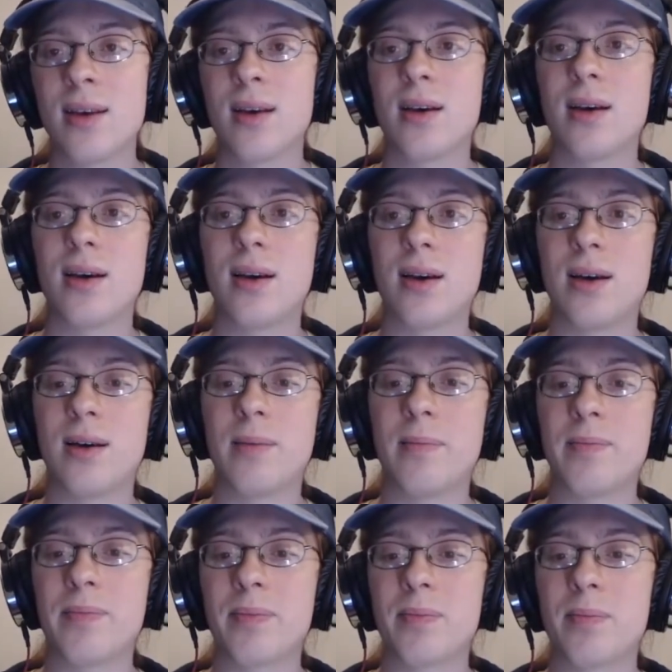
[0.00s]

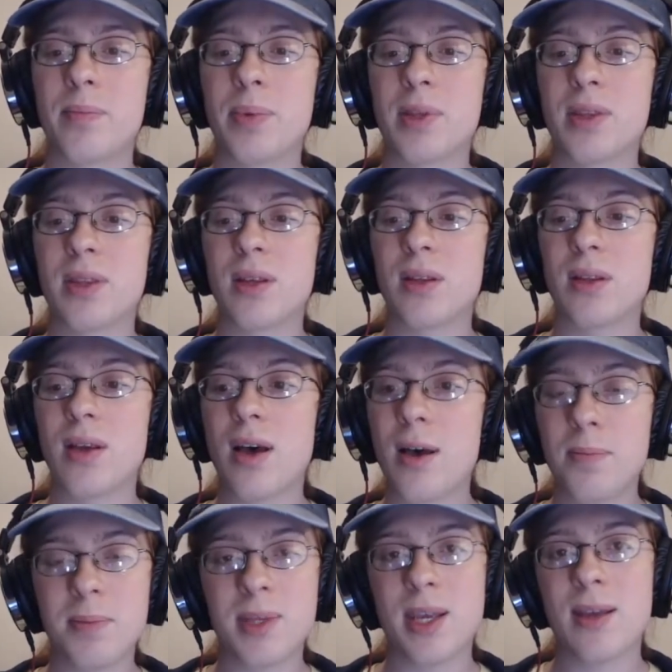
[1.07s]
but they'll
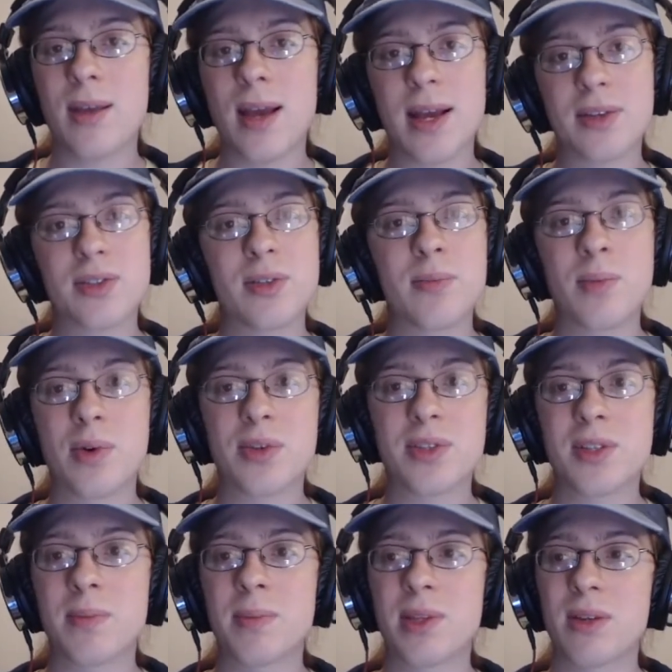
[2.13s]
update actually more
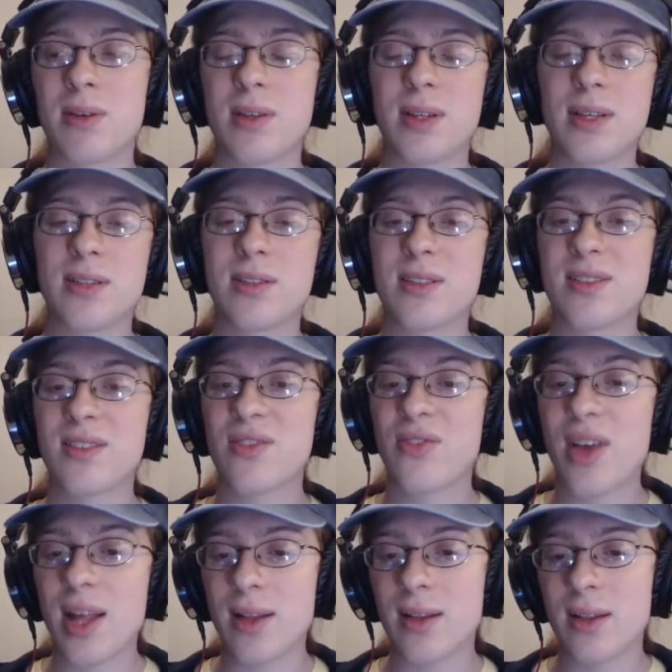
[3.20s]
similarly to
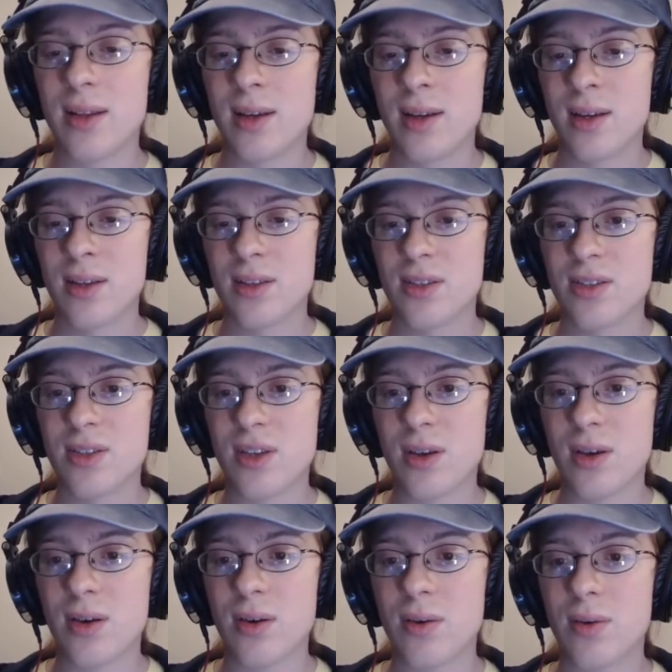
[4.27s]
Svelte.
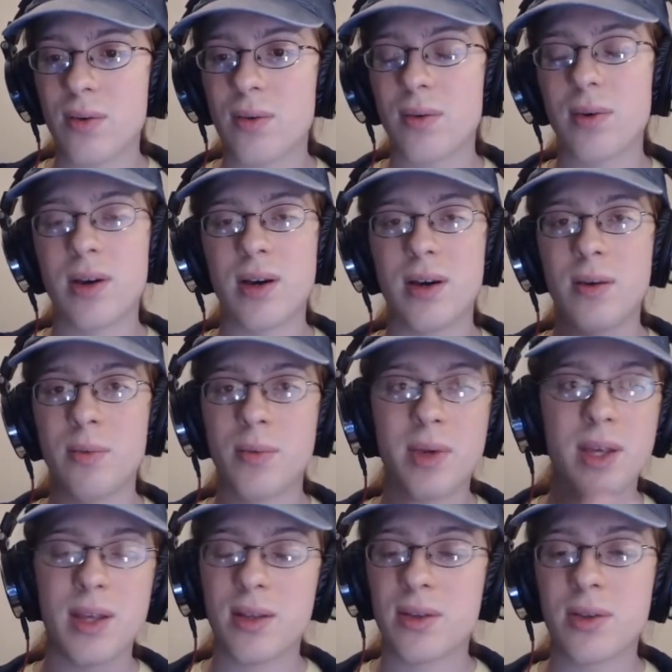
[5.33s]
So
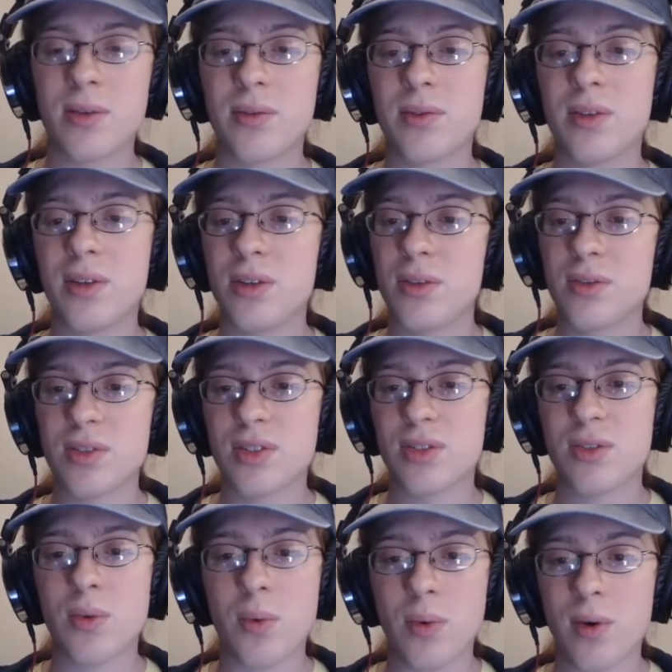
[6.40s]
we include the
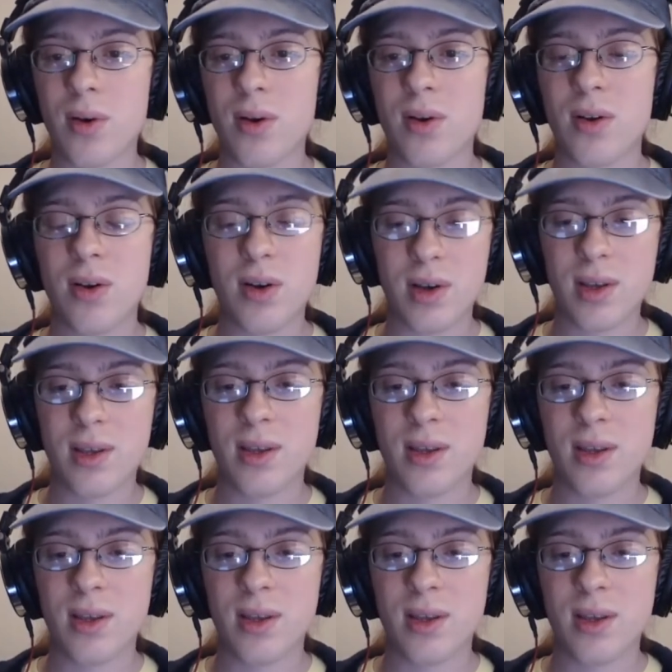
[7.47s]
useStore hook,